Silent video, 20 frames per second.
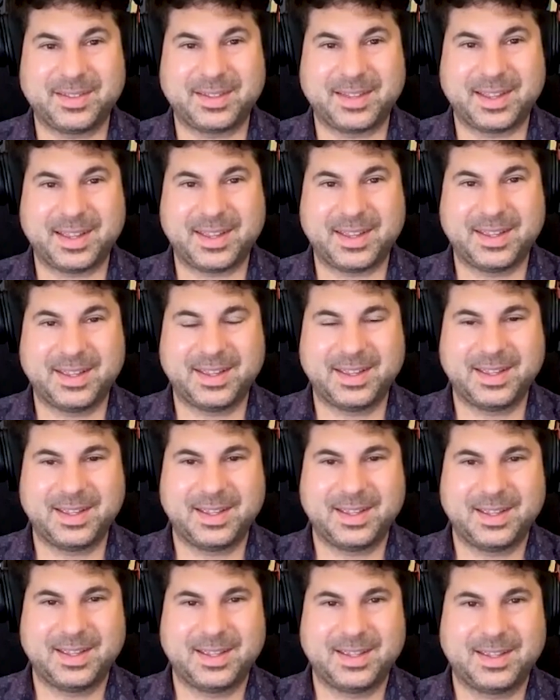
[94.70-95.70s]

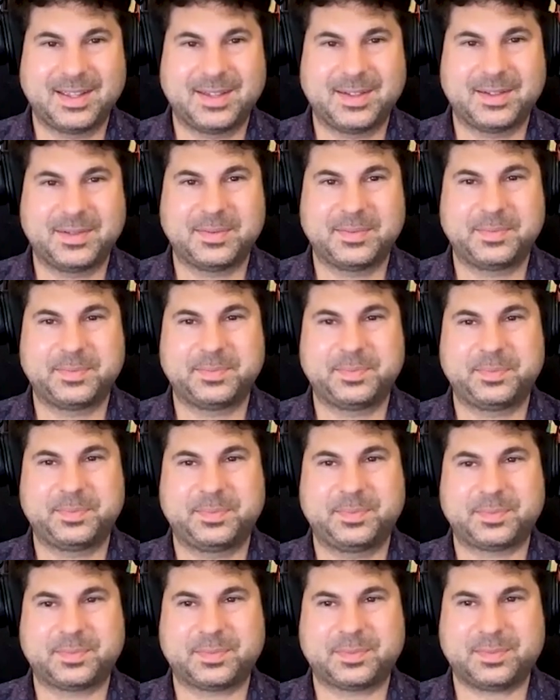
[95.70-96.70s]

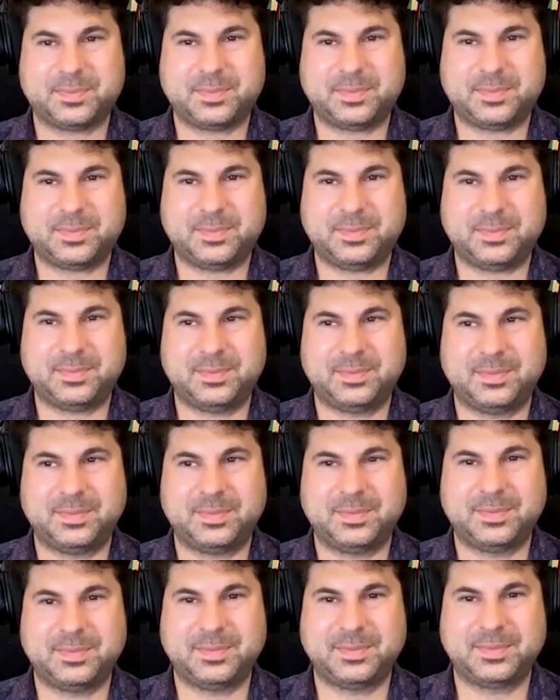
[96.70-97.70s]

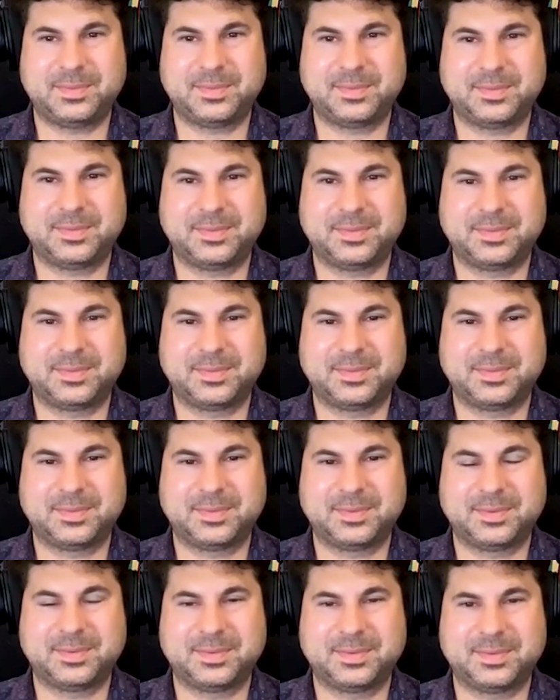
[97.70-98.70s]

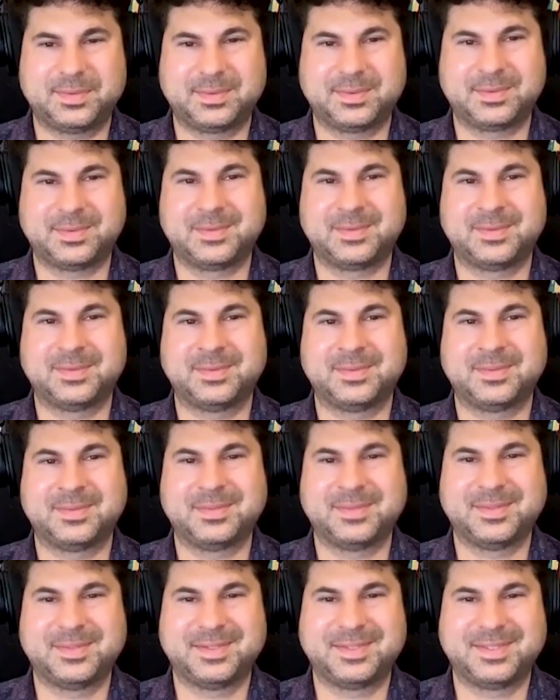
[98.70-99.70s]

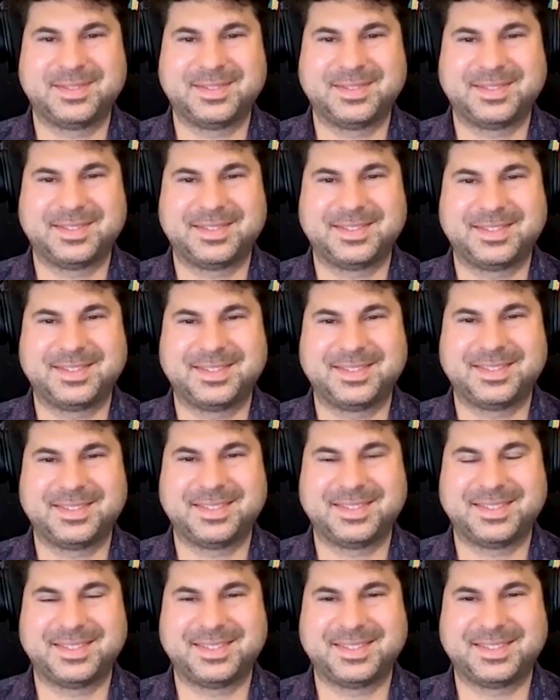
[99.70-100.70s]

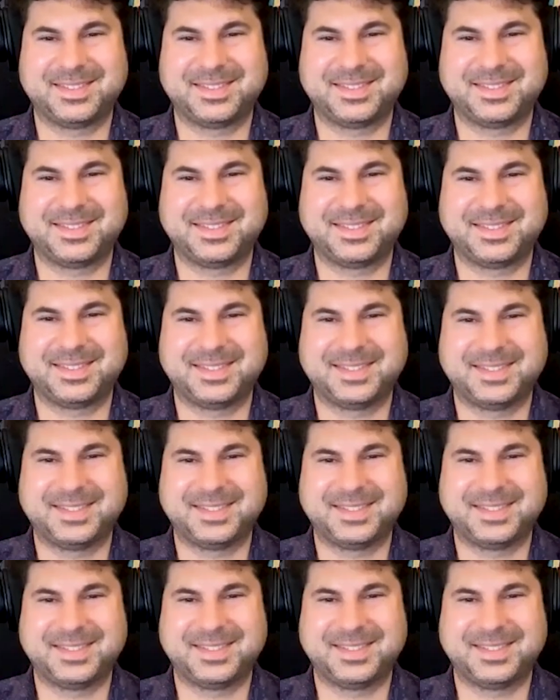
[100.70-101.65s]
No words are spoken by the person on screen.